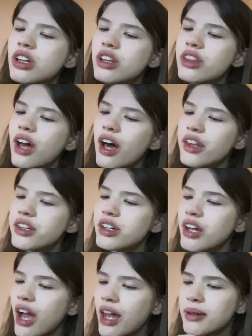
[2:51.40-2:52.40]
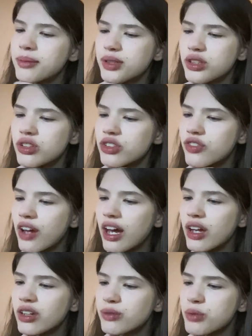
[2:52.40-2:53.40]
The other animals
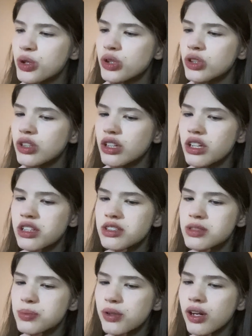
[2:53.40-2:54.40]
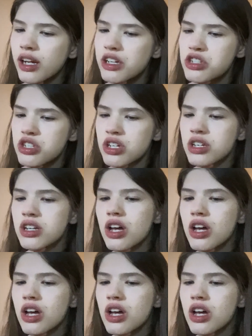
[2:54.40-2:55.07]
found more inspiration